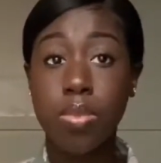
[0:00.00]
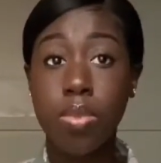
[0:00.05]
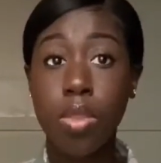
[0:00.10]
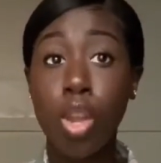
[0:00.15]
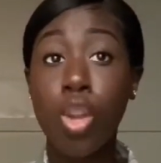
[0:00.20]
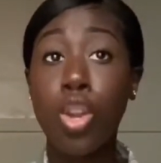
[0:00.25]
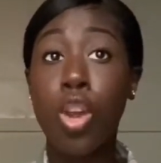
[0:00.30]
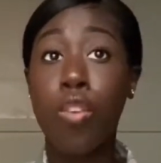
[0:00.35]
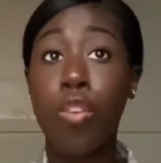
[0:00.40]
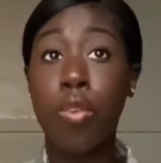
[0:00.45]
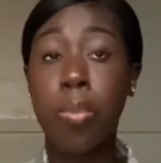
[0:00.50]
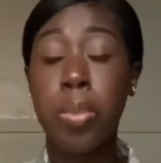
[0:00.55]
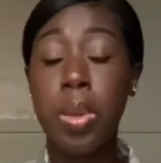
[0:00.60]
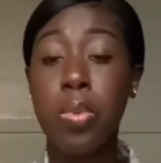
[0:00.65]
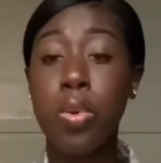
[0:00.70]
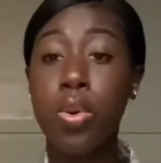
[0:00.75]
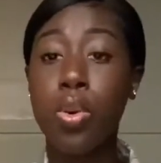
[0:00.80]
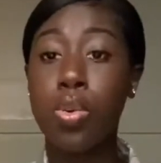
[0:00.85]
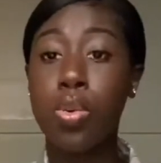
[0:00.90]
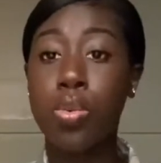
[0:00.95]
I know for
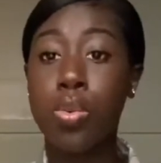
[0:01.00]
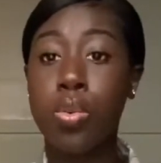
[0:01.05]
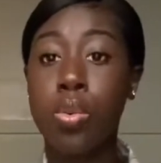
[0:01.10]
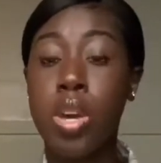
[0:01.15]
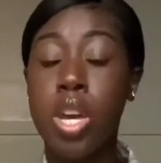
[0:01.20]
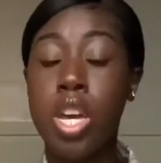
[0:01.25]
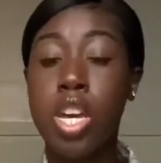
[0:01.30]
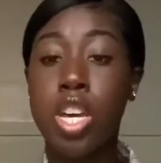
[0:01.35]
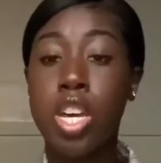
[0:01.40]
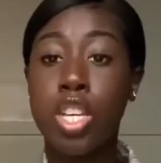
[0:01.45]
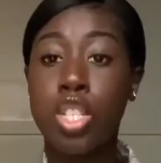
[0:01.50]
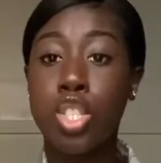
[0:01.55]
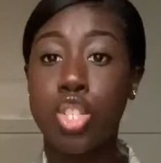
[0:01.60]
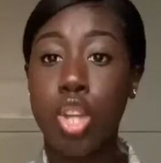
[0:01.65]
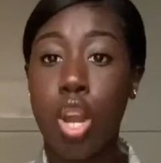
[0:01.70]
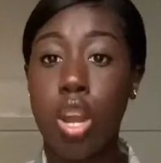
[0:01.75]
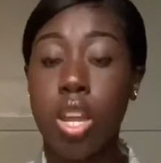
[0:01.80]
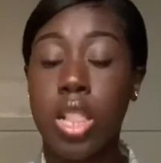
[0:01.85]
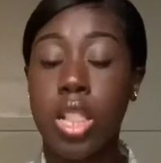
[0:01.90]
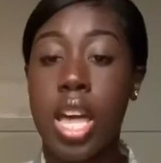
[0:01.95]
people who
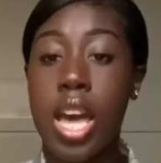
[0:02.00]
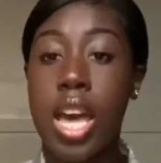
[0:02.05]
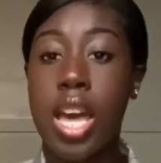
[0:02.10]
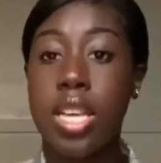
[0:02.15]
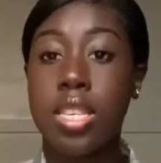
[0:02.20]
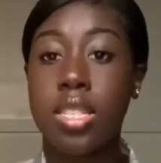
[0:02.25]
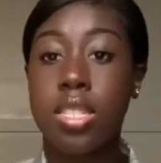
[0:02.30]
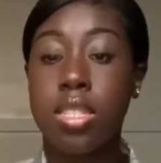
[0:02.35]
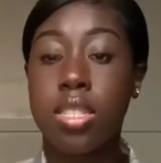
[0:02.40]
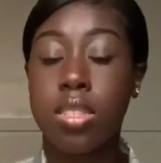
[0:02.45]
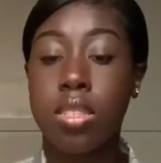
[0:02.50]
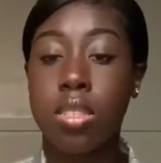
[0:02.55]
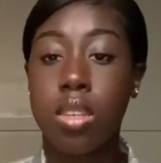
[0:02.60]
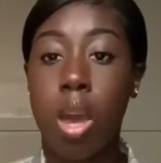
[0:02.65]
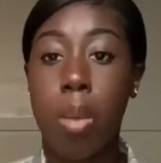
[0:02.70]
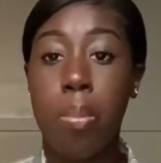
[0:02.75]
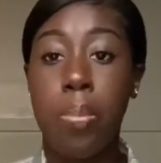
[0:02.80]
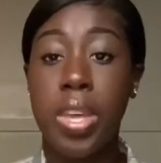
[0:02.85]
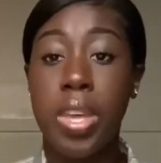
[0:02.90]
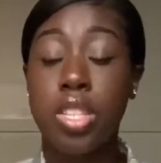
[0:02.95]
start class
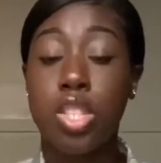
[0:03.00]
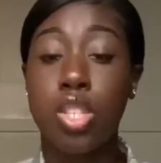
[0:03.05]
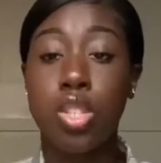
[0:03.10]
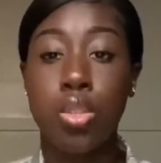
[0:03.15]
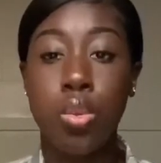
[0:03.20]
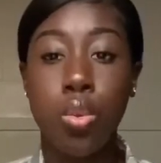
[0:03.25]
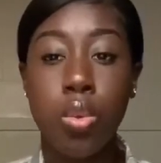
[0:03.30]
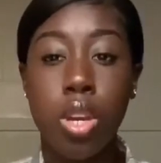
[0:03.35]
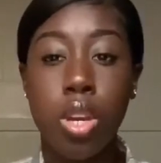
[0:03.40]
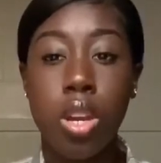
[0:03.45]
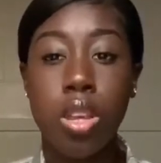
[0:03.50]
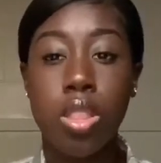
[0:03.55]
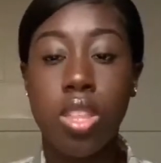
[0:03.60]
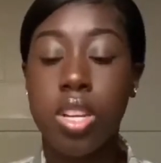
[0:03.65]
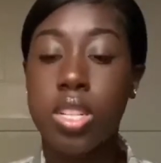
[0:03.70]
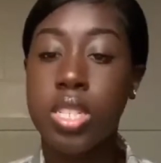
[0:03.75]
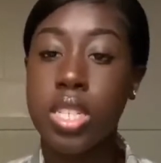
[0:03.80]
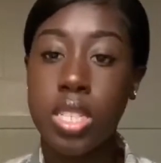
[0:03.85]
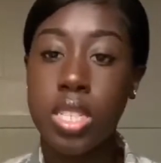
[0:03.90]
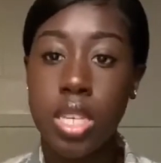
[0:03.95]
a bit sooner,
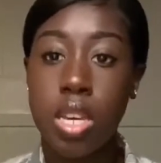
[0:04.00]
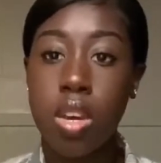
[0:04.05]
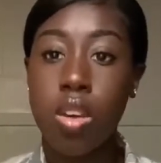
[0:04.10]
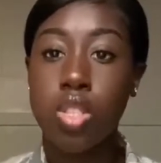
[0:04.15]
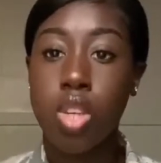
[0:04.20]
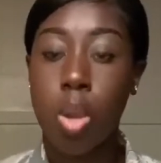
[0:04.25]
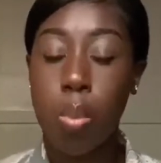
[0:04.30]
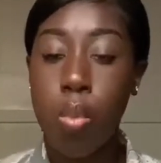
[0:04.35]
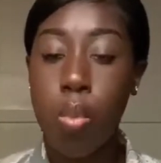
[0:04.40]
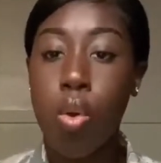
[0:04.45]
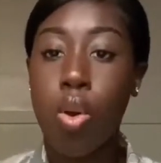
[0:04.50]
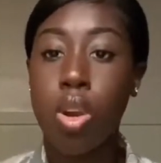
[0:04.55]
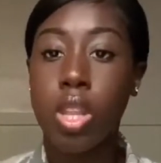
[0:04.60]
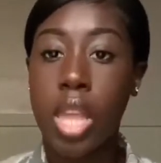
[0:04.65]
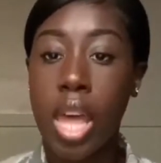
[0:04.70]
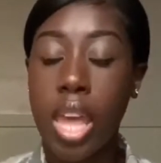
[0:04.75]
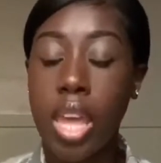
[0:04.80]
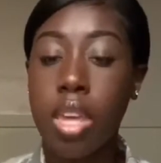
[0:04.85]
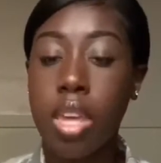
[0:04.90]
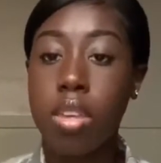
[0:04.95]
their details are more
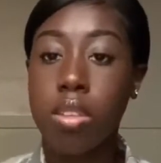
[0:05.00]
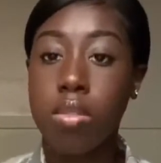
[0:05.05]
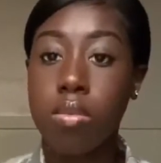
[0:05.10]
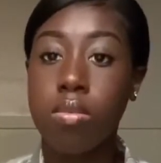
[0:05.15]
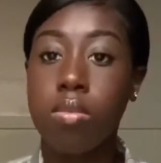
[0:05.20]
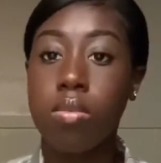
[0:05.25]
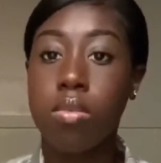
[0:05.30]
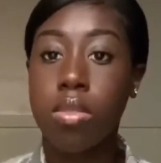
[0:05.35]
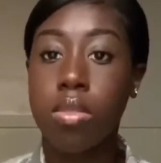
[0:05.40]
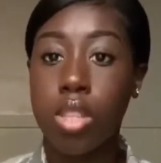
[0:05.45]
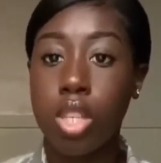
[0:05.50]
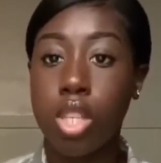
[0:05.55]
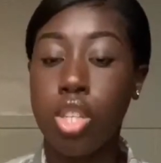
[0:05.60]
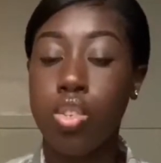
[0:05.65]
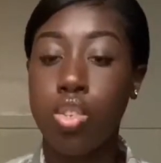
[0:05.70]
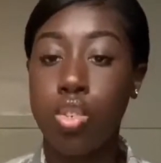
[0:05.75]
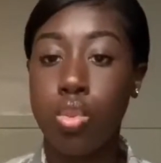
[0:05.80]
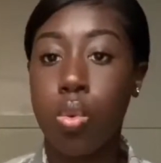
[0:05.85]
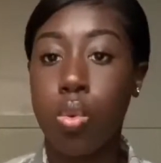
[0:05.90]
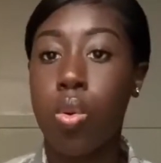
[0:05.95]
like the
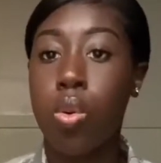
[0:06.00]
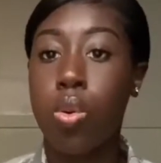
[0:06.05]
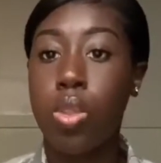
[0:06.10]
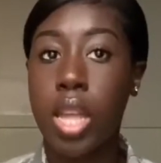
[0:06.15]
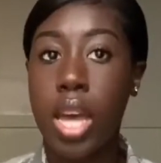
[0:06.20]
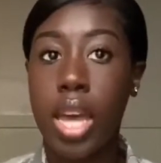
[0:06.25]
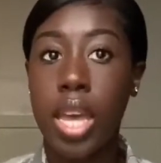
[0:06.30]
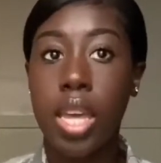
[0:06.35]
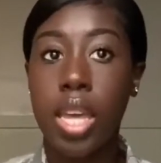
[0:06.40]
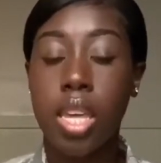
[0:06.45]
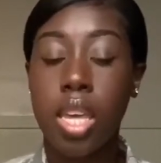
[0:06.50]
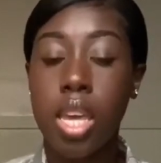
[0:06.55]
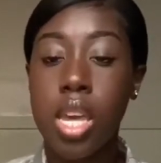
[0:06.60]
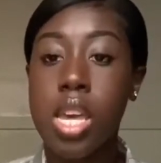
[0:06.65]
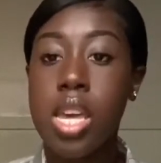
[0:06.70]
usual like